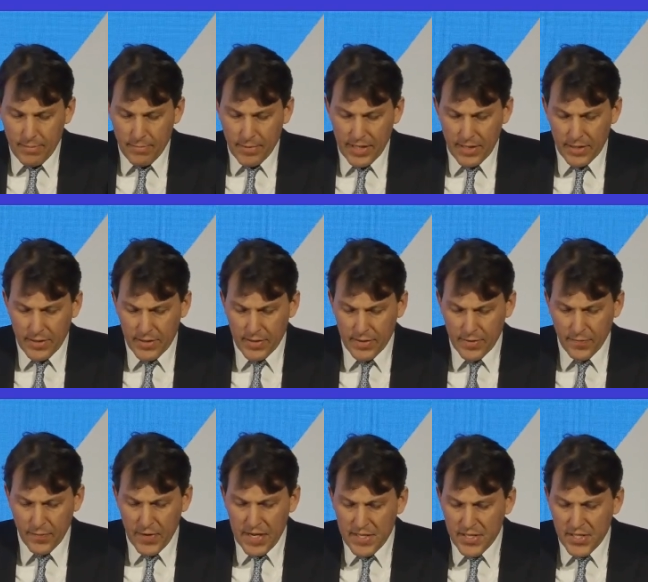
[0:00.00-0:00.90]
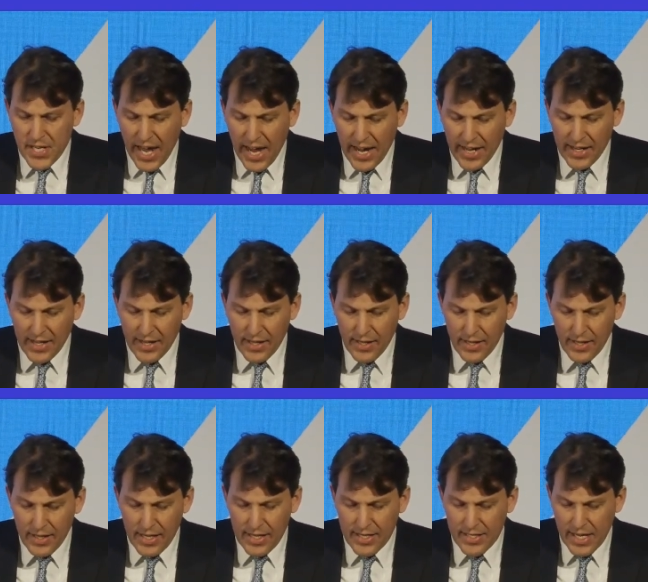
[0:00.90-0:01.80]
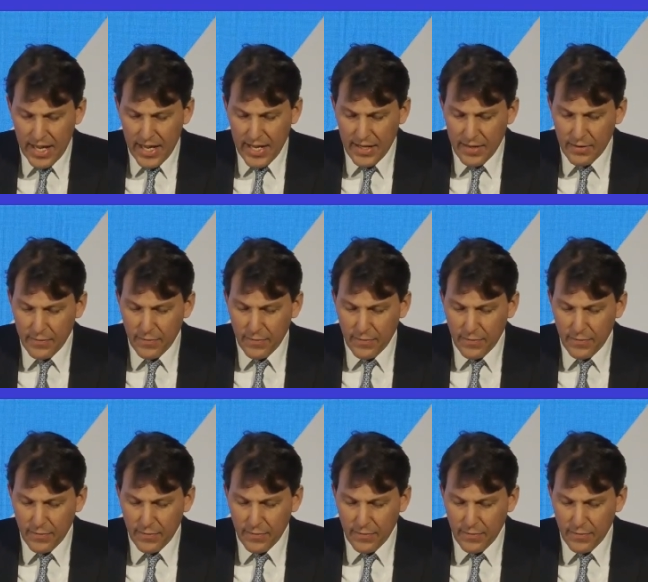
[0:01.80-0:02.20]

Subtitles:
Because fintech is a